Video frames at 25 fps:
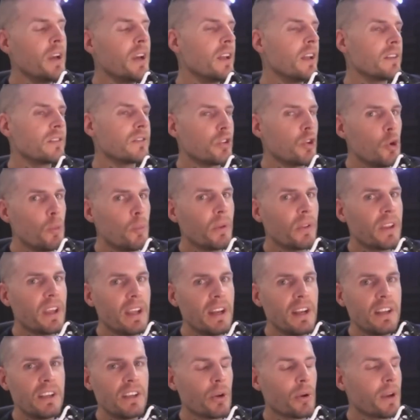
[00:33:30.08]

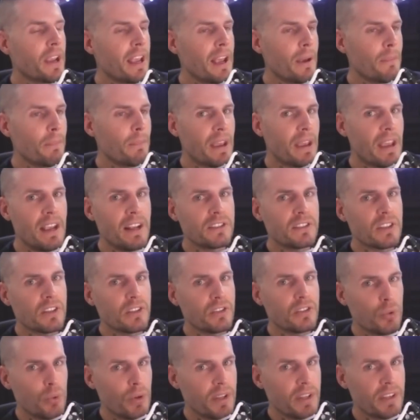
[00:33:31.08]
Duplicating your campaigns and
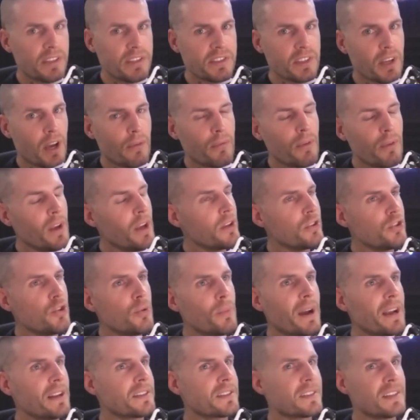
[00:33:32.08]
doing this stuff, you
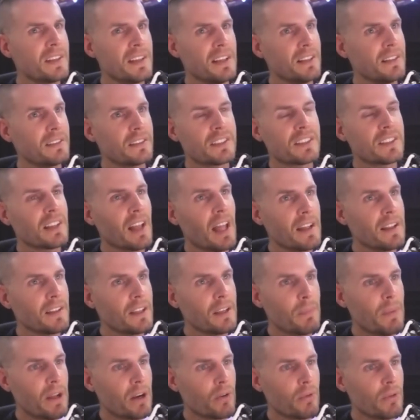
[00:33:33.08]
might see
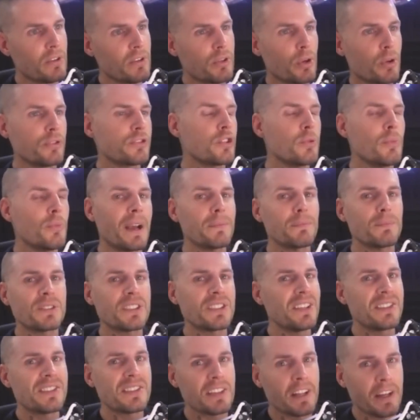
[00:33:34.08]
slightly better results. You might
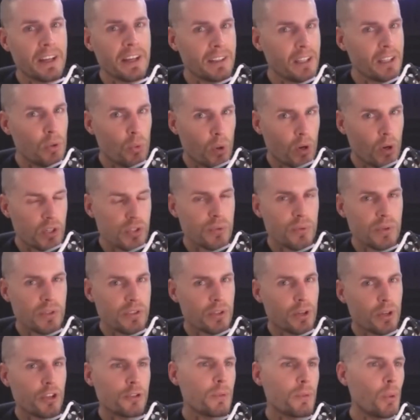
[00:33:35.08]
see slightly worse
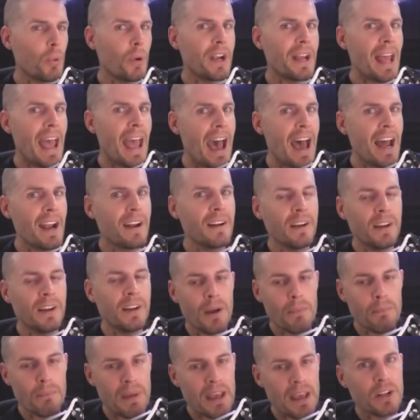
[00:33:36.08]
results. But what ad
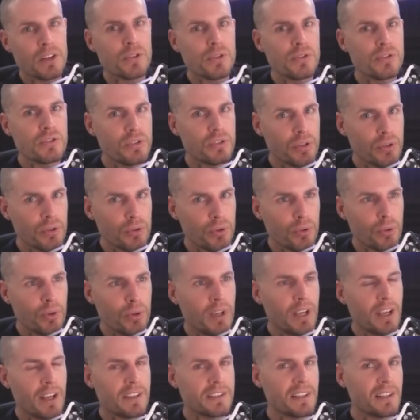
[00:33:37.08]
managers do
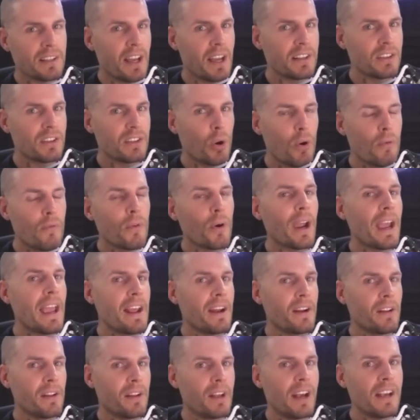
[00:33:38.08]
is they like to
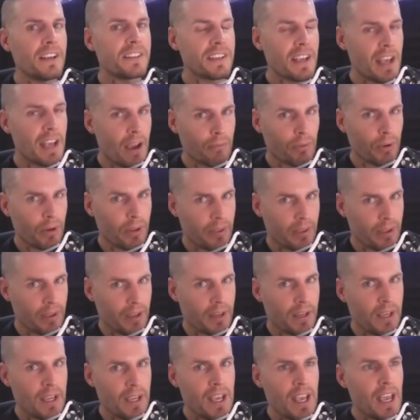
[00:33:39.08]
overanalyze
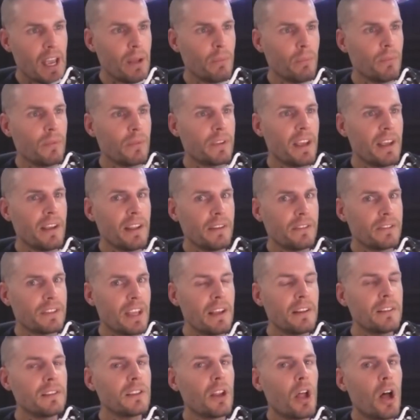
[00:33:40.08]
everything. And
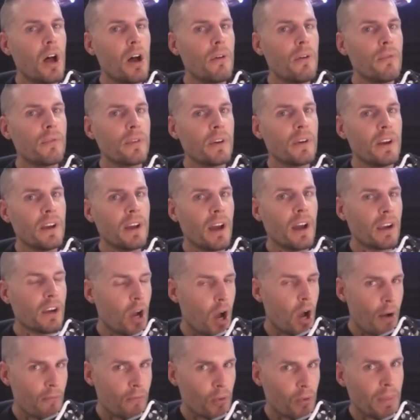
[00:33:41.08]
they love
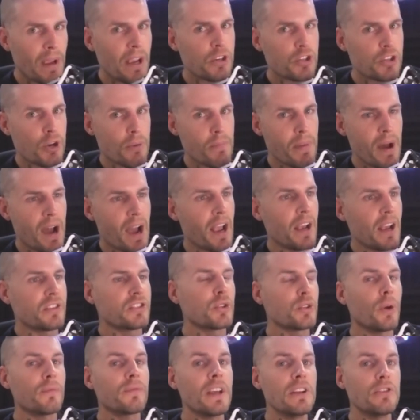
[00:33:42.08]
confirmation bias.
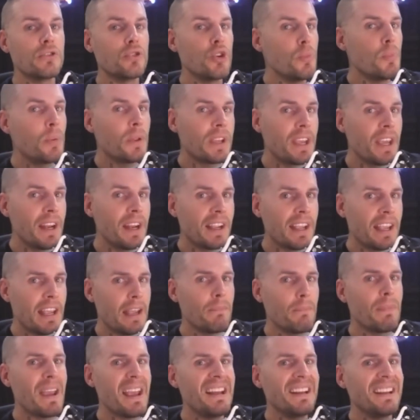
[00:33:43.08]
So if they duplicate a
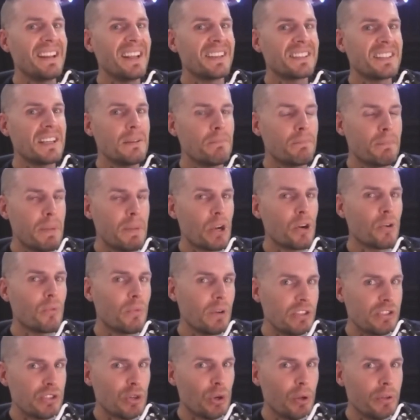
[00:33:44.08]
campaign and they see better
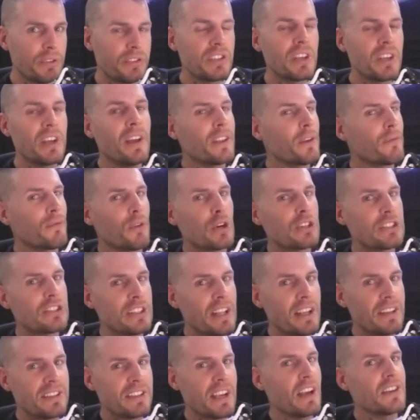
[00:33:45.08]
results, the first
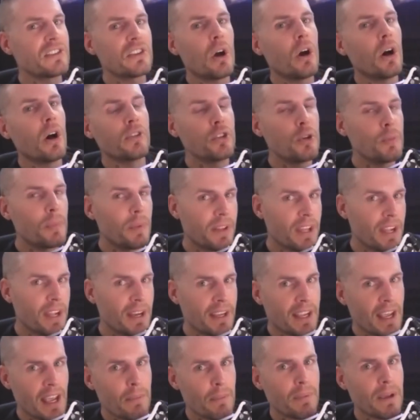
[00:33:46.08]
thing they say is, oh,
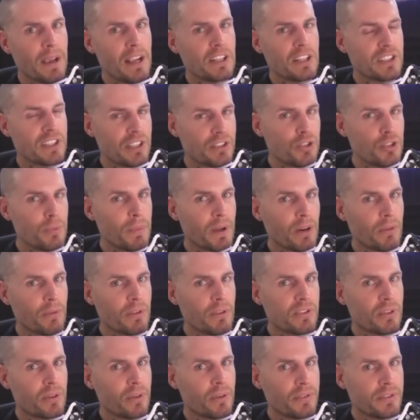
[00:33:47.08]
duplicating campaigns gets you better
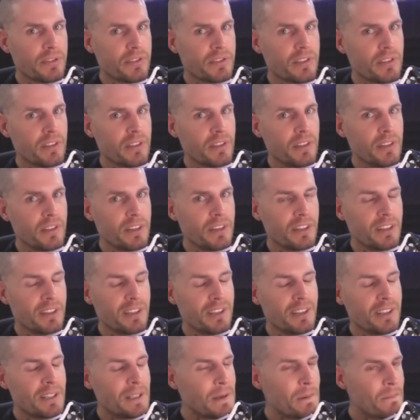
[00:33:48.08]
results.
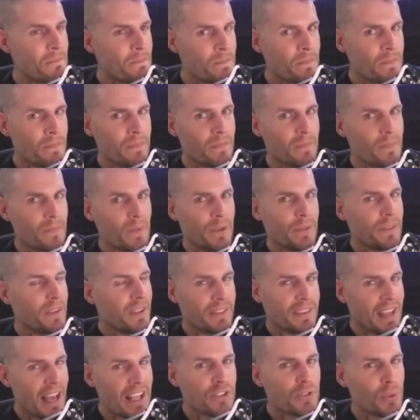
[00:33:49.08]

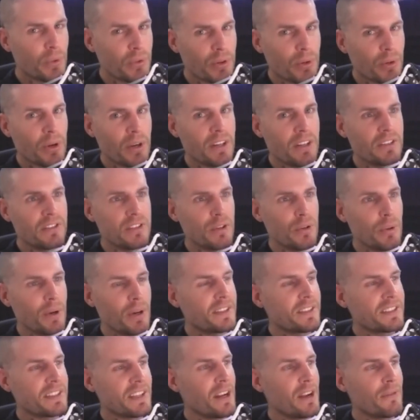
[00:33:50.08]
That's what they're going to do
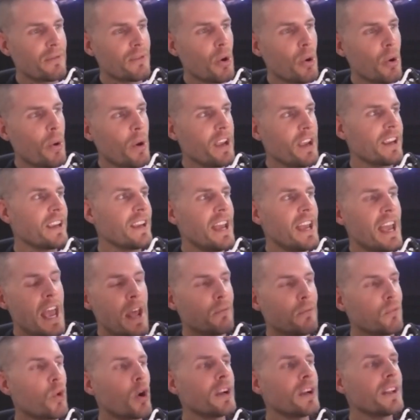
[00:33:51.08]
instead of going
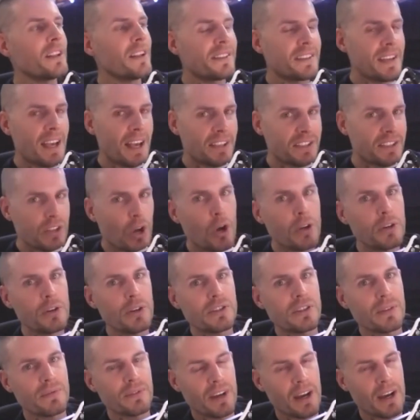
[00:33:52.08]
and running a test
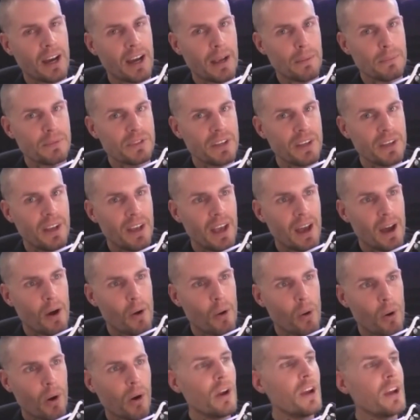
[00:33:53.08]
hundreds of times
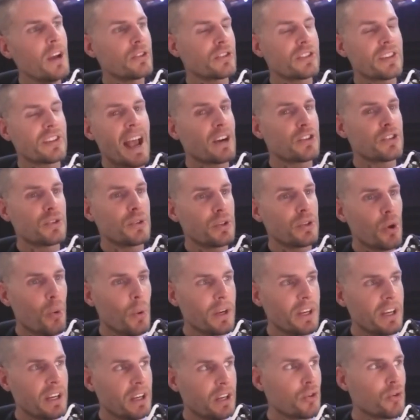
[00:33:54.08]
or just actually
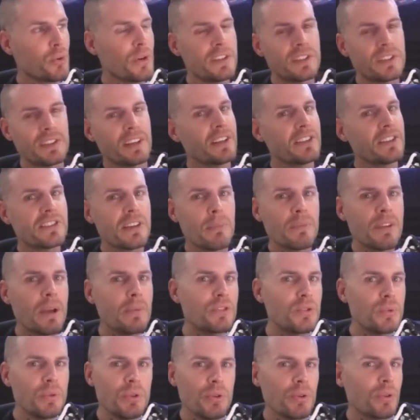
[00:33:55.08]
going and increasing. Because
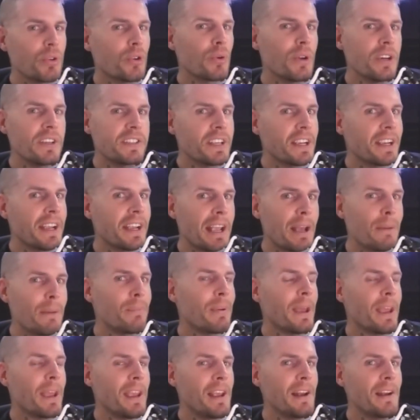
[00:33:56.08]
sometimes when you increase a
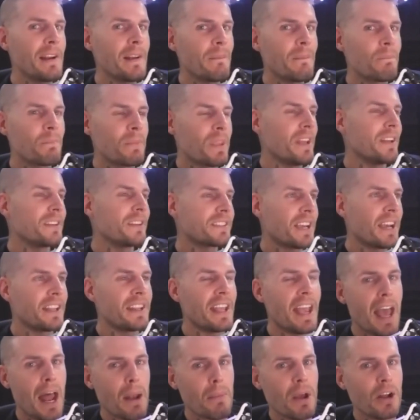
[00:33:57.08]
campaign inside
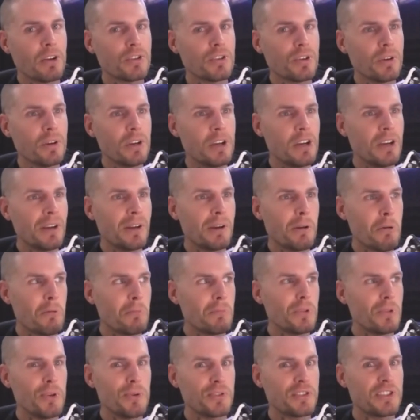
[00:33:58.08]
the ad manager,
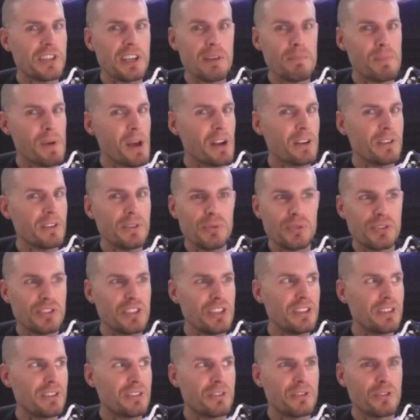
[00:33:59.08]
you see
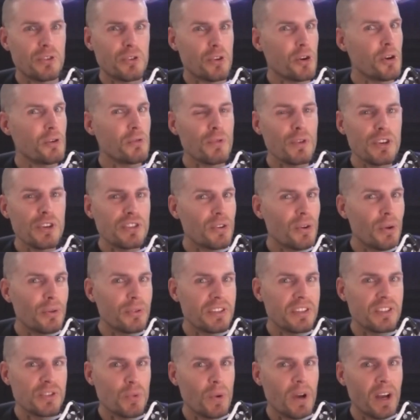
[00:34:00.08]
good
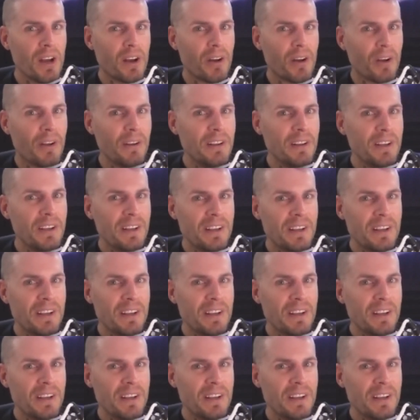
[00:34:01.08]
results as well.